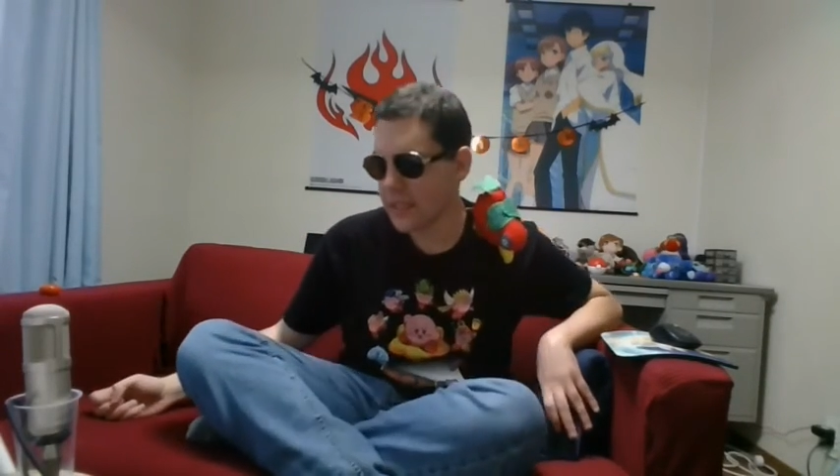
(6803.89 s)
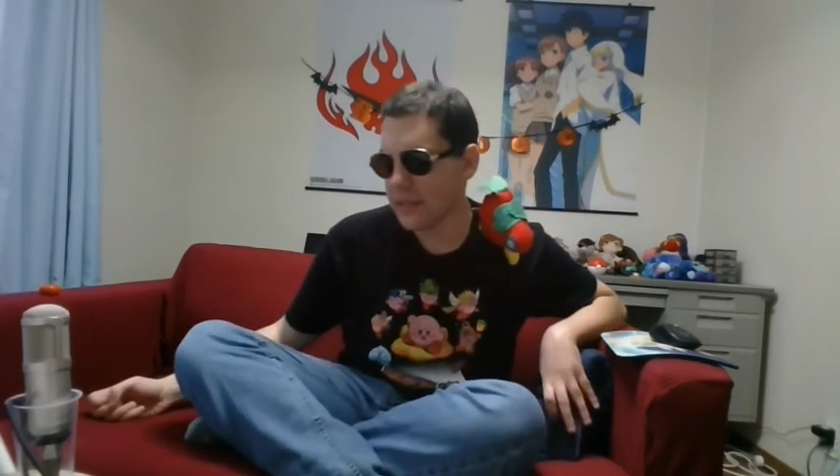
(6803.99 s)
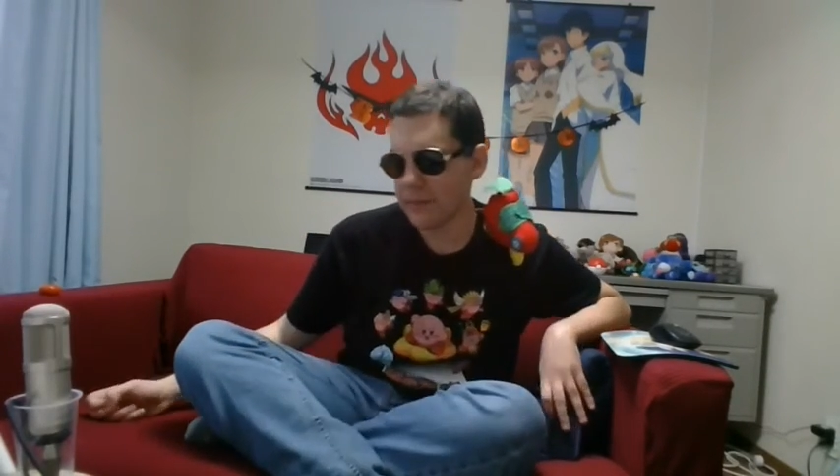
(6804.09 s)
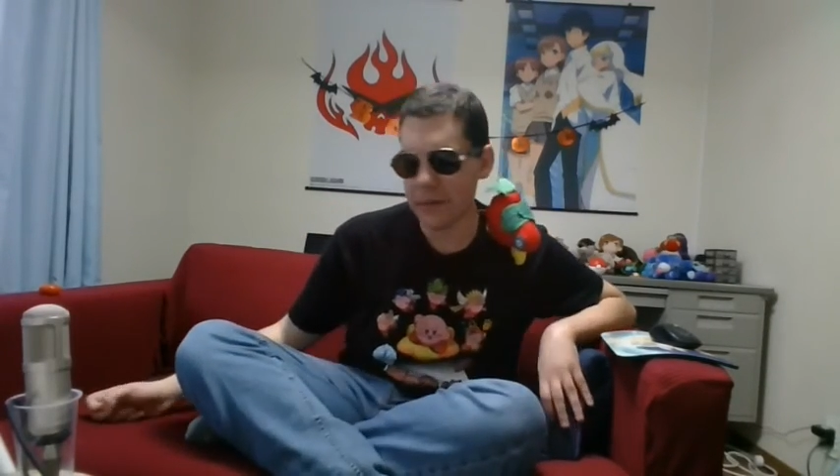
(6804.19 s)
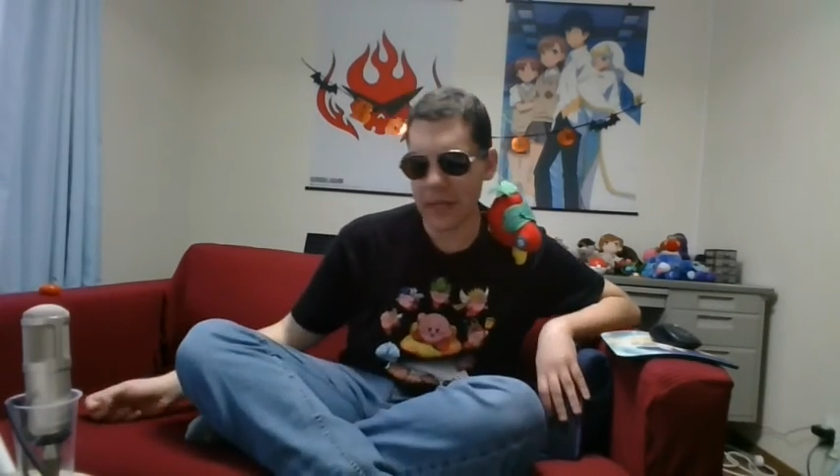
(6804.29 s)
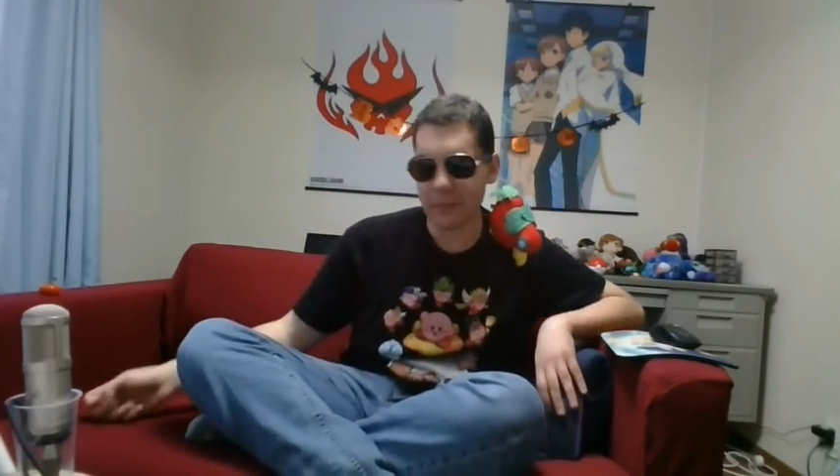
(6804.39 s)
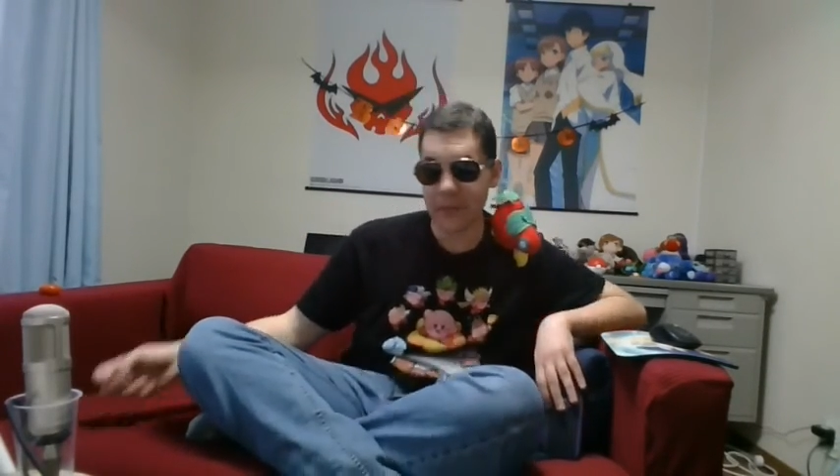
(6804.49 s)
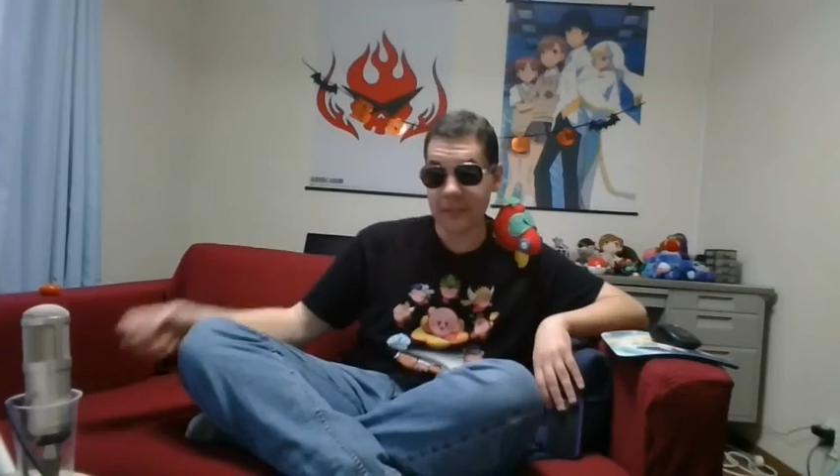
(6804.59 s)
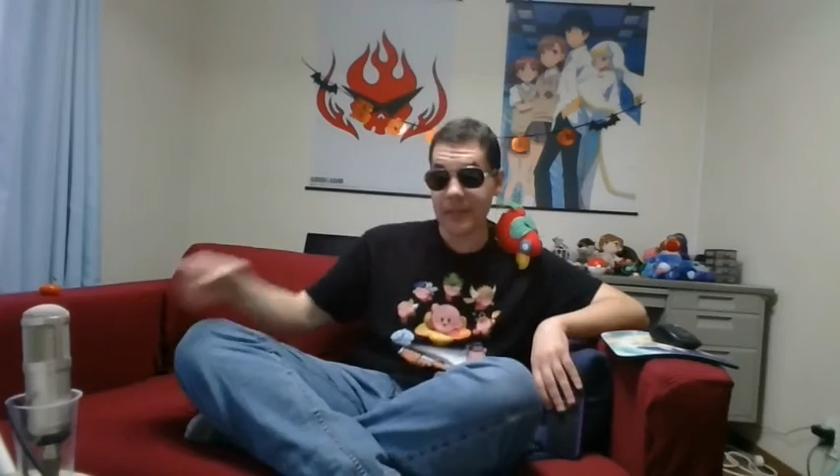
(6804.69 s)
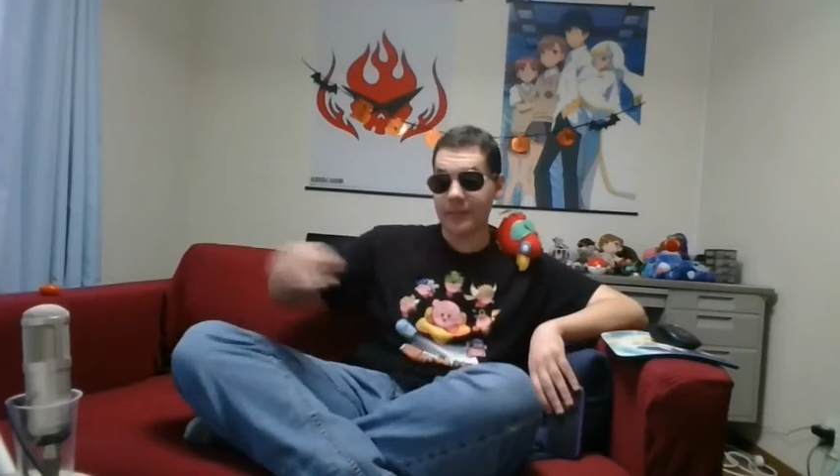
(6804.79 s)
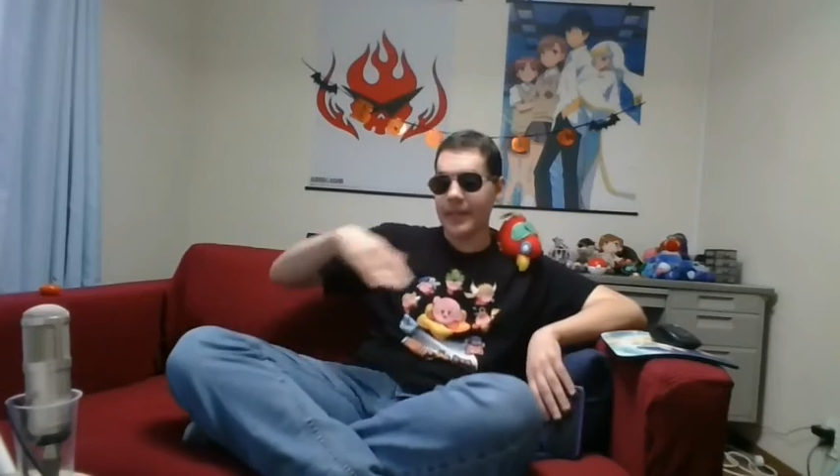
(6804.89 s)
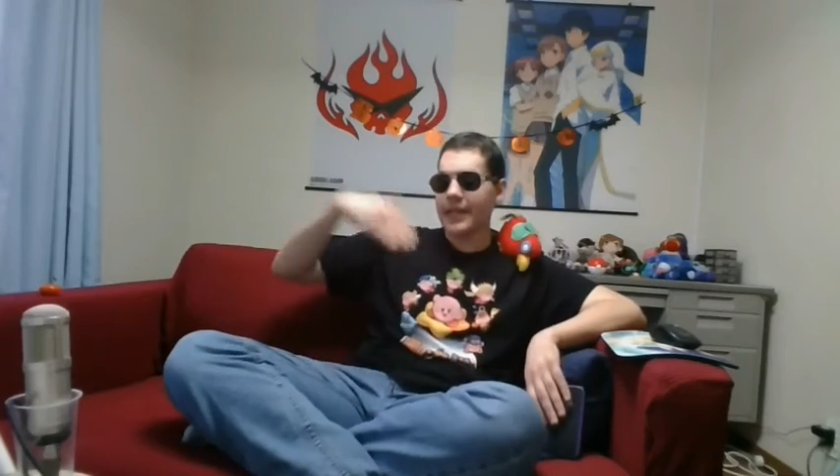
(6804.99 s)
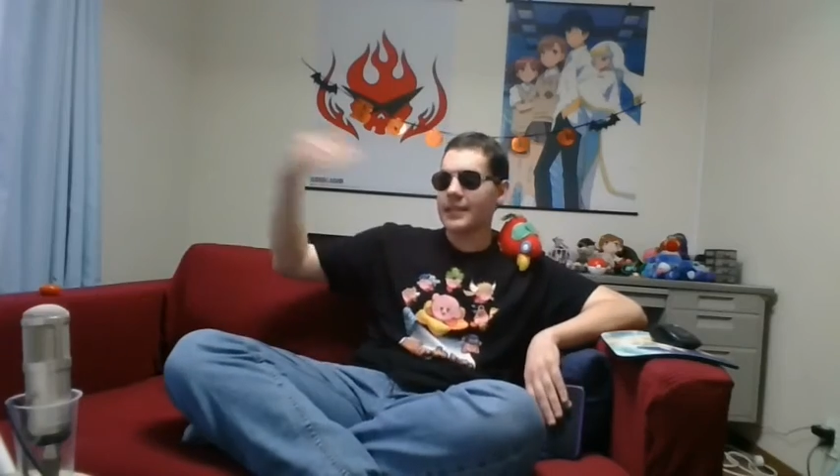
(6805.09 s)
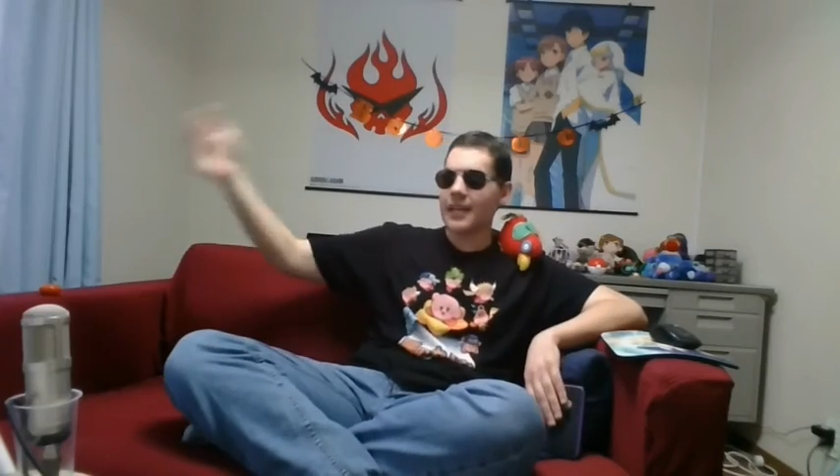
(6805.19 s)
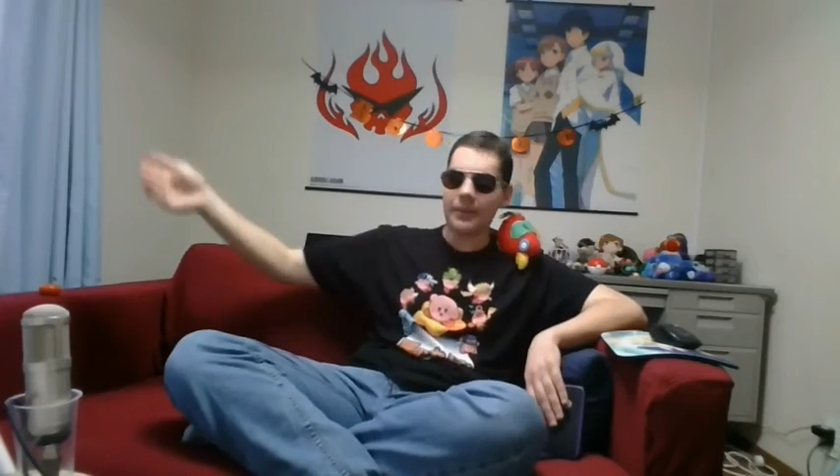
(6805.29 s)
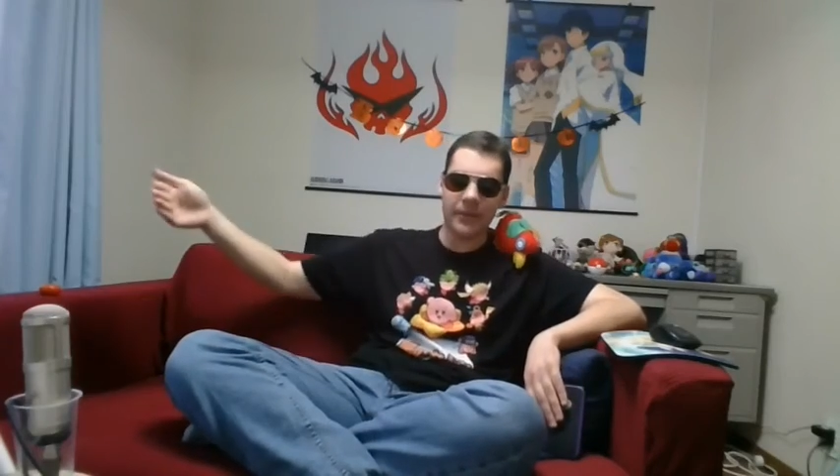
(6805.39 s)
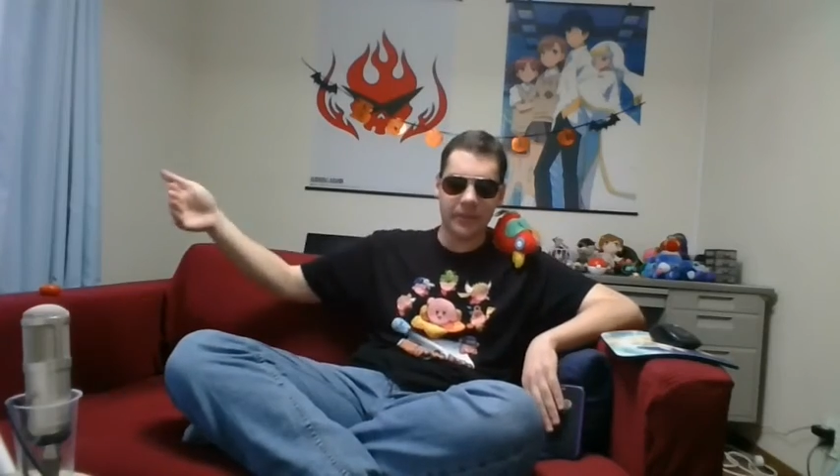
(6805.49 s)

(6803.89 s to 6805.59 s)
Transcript: But that brings me to my next topic,